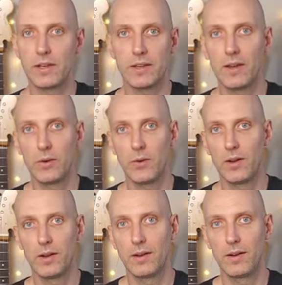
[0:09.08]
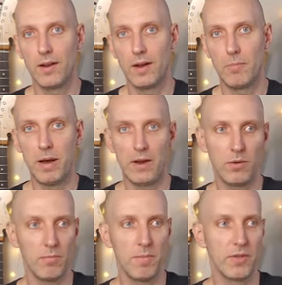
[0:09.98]
video
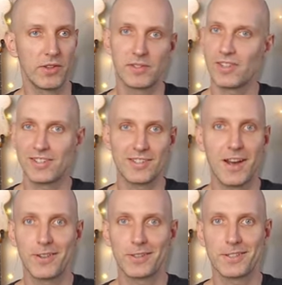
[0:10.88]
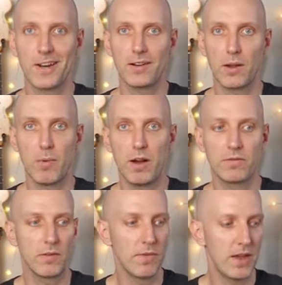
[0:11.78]
about the $60 guitar I
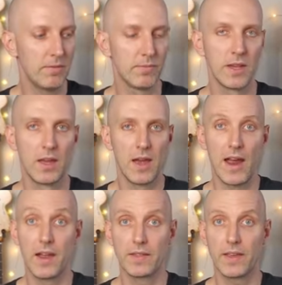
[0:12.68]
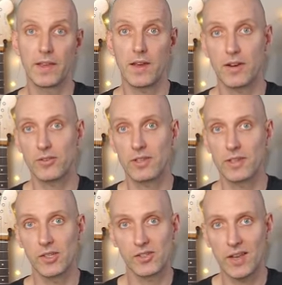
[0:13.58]
bought from them, and they
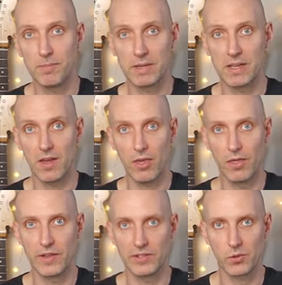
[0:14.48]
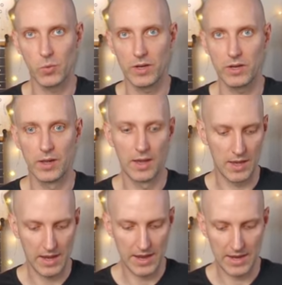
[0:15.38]
actually sent me this one.
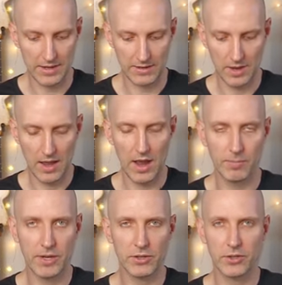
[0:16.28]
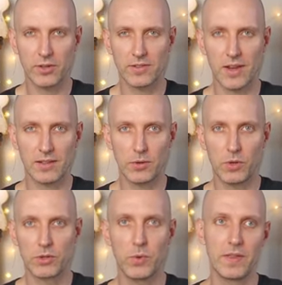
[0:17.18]
And I'm not sure exactly
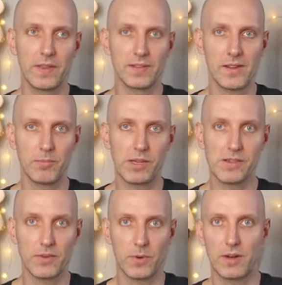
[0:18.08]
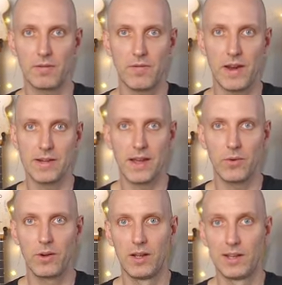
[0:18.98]
which one they sent me, so we're gonna find
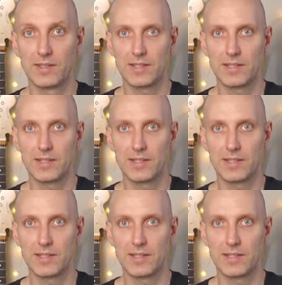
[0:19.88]
out